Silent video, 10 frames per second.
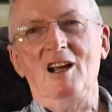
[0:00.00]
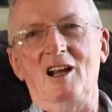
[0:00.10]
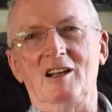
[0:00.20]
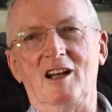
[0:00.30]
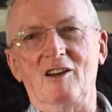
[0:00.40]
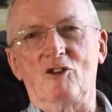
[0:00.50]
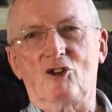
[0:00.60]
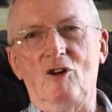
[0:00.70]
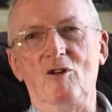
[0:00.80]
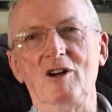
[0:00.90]
and
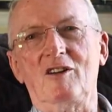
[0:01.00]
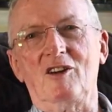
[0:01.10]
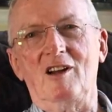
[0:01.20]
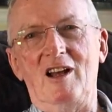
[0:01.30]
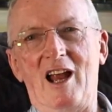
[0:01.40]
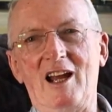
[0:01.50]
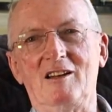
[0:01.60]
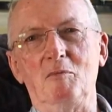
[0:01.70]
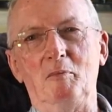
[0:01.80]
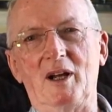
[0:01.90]
sold the lead
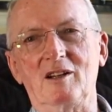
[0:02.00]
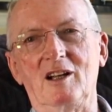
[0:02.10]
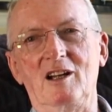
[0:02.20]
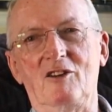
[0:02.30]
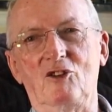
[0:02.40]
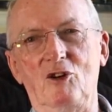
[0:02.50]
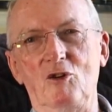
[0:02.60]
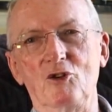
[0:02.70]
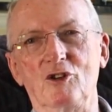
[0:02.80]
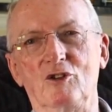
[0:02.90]
battery
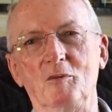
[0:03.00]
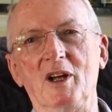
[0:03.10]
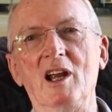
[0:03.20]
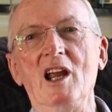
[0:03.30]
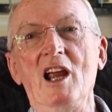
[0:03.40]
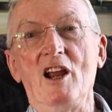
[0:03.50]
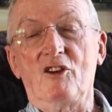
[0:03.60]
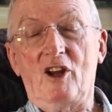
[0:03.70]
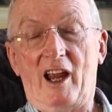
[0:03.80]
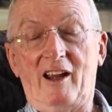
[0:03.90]
solution to me.
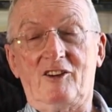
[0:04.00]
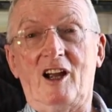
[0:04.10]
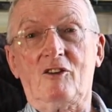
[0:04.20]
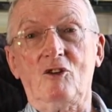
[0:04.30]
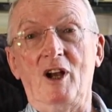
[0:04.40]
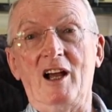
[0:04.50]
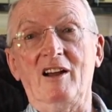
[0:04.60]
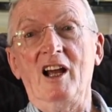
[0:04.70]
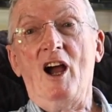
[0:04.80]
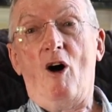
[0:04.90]
Exact
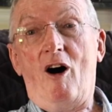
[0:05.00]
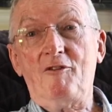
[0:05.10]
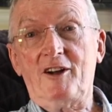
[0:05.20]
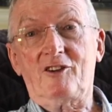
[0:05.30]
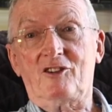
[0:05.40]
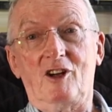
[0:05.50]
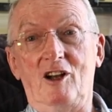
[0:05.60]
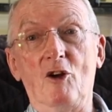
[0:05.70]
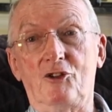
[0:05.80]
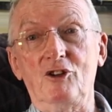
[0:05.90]
Solar offers
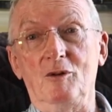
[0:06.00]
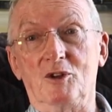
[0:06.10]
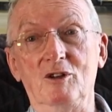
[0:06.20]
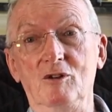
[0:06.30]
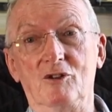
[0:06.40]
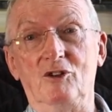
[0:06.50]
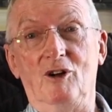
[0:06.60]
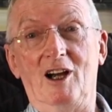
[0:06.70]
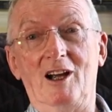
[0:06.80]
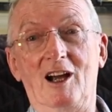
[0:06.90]
lithium too, so
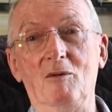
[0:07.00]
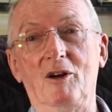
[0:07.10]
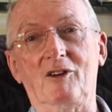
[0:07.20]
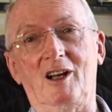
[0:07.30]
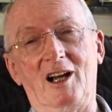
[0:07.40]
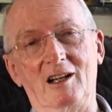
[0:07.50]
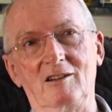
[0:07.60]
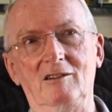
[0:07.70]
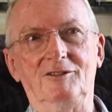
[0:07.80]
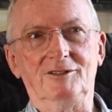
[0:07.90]
I was a kind
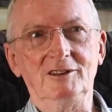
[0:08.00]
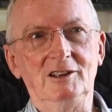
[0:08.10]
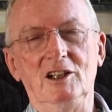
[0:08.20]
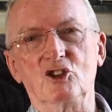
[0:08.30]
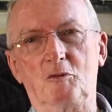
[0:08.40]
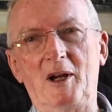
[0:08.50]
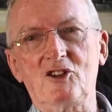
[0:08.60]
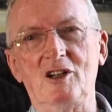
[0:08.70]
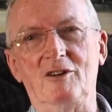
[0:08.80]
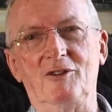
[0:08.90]
of
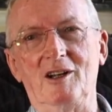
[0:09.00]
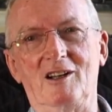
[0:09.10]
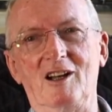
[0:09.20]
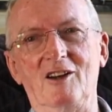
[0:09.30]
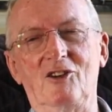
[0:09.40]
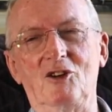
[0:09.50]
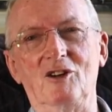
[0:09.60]
special, at least